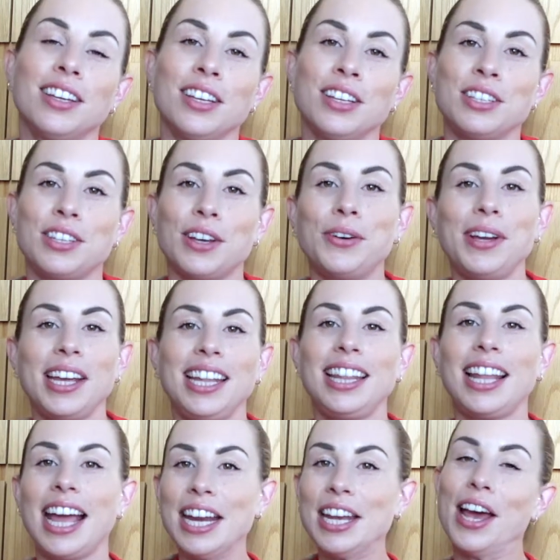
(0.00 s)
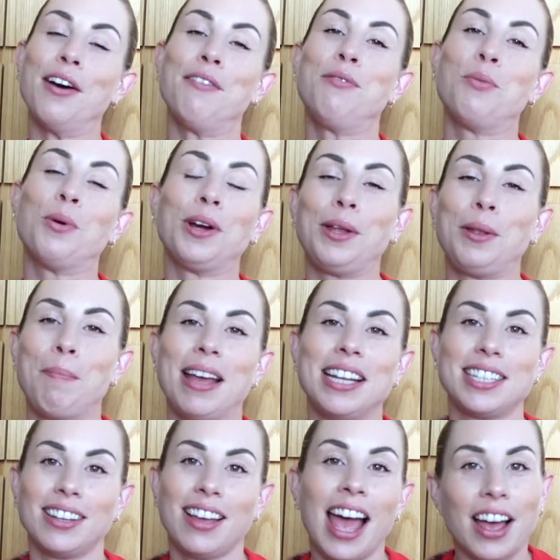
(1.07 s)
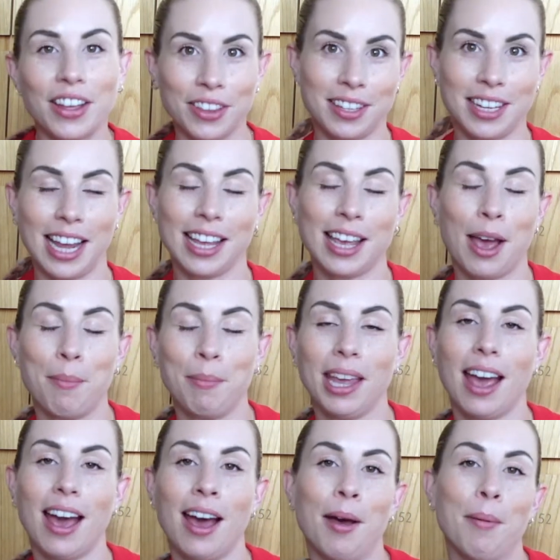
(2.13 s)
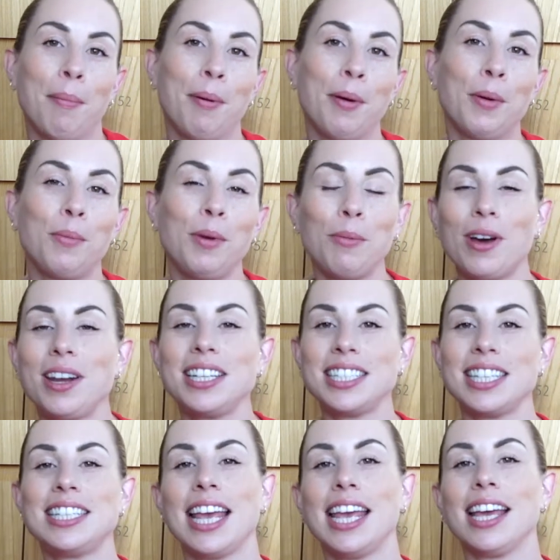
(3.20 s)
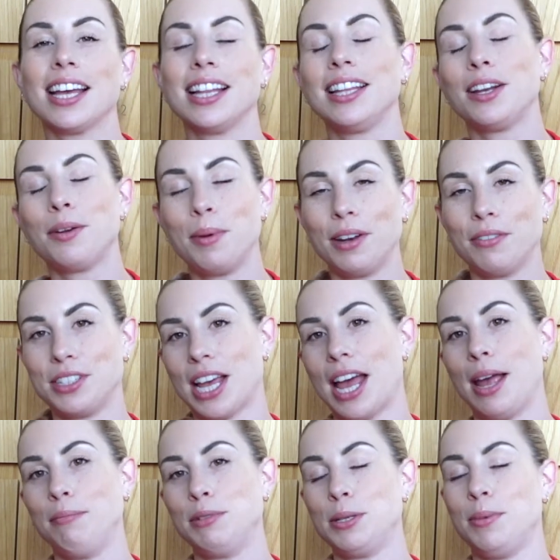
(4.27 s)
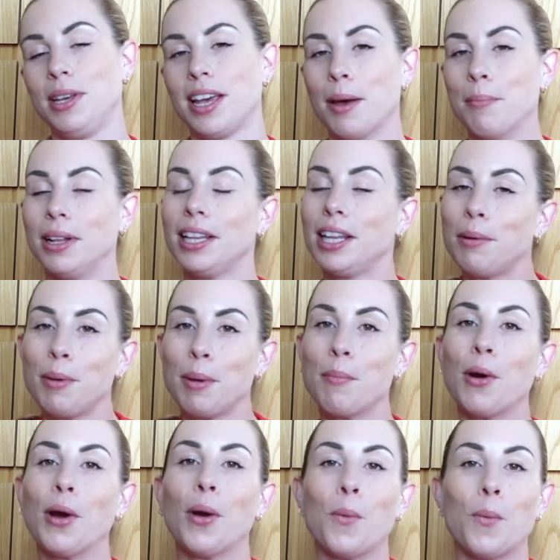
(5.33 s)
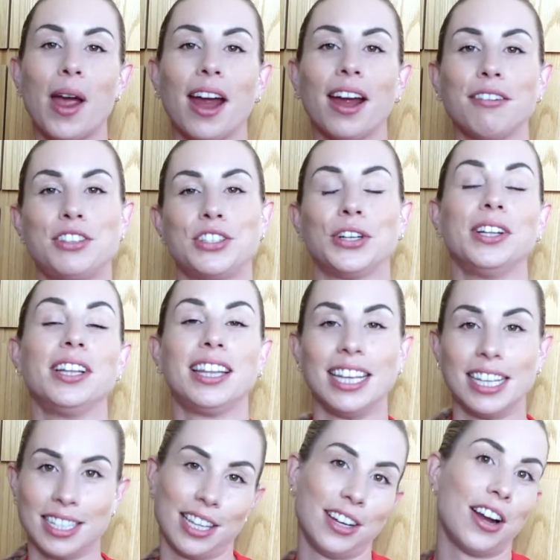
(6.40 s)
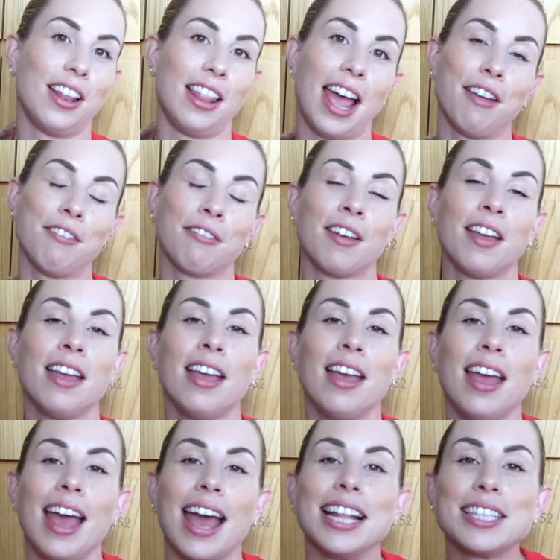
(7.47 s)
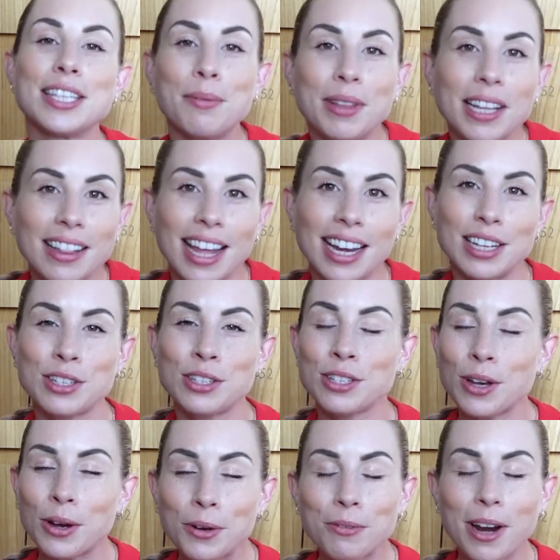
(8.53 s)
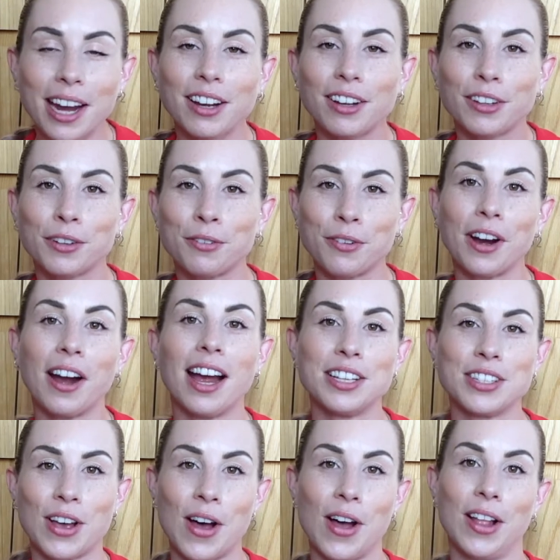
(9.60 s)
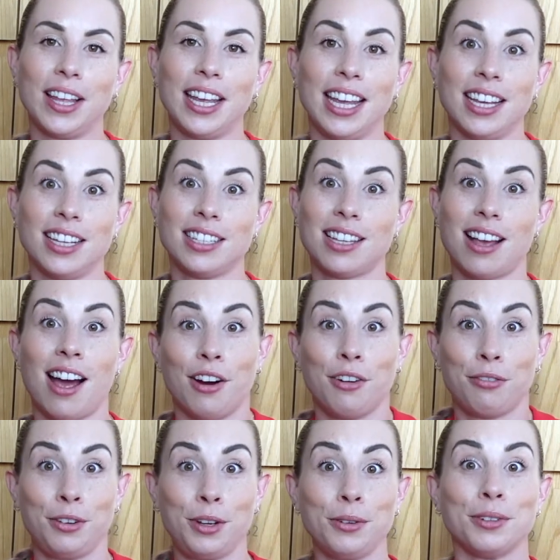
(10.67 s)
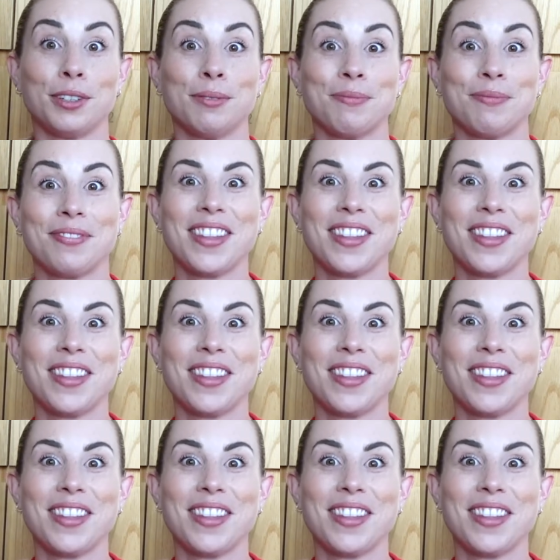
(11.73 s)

So in light of World Mental Health Day coming up, we wanted to take a little bit of time to become a little bit more aware of certain things in our life. And something that is so regular for us all is our food